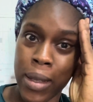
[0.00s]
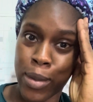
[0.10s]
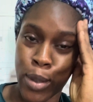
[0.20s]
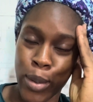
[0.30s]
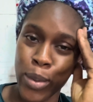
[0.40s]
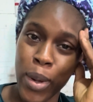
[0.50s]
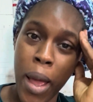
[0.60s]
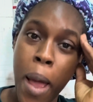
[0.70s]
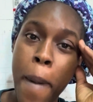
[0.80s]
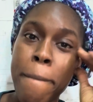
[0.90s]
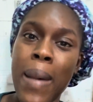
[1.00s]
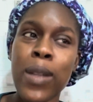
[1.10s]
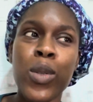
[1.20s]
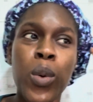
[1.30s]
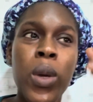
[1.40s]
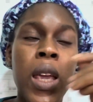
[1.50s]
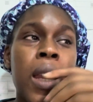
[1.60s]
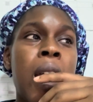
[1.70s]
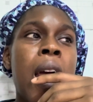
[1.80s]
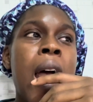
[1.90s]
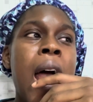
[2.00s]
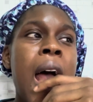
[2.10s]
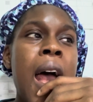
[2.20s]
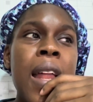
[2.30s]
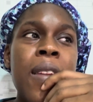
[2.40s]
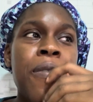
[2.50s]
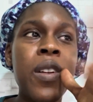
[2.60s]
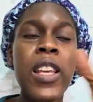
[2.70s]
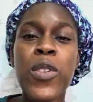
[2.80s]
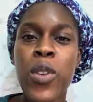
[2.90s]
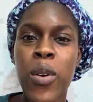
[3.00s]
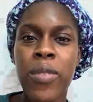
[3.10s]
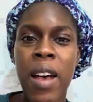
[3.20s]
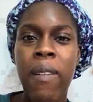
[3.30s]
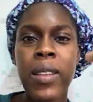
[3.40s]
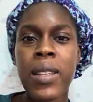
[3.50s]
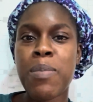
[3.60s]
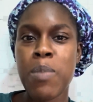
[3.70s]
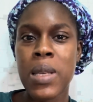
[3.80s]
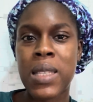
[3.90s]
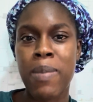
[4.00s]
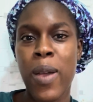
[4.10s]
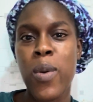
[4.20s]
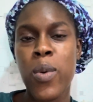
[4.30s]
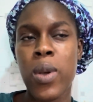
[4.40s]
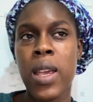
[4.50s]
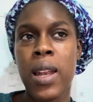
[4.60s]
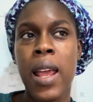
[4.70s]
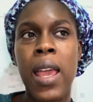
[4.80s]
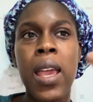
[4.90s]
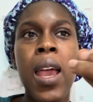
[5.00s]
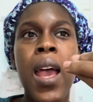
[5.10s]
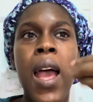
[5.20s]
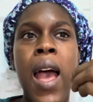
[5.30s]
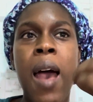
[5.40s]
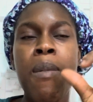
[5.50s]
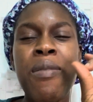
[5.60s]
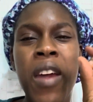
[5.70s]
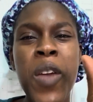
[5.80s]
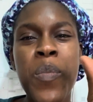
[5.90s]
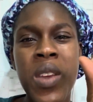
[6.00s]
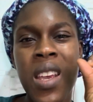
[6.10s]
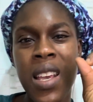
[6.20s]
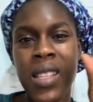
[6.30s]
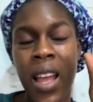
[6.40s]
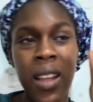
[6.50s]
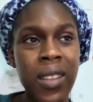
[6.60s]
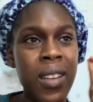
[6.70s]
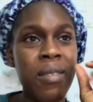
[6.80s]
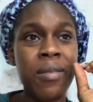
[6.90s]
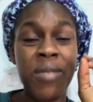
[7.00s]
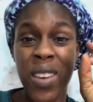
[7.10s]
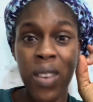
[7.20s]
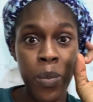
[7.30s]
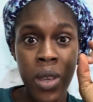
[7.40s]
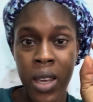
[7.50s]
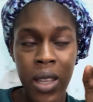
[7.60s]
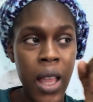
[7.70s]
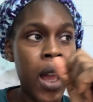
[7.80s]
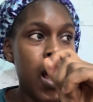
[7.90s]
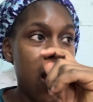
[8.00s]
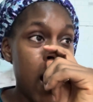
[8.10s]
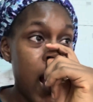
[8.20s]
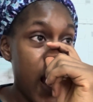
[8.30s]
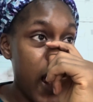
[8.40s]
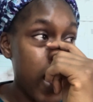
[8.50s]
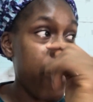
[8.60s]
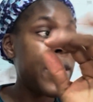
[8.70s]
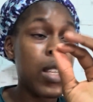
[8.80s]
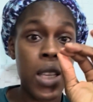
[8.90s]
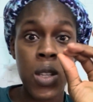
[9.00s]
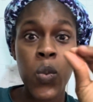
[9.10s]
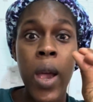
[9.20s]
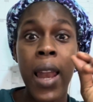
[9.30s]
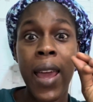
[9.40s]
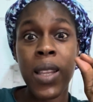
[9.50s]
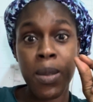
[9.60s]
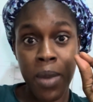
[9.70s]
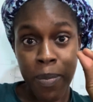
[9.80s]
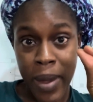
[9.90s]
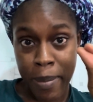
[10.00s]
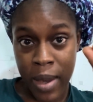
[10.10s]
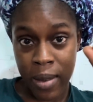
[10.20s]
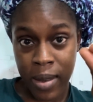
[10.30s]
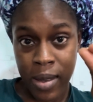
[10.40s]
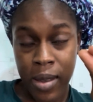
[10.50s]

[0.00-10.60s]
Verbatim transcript: to cooking. And funny enough, I've actually missed my own cooking. Like, I'm a very picky eater, very picky eater. There is a certain way I like to make my meals,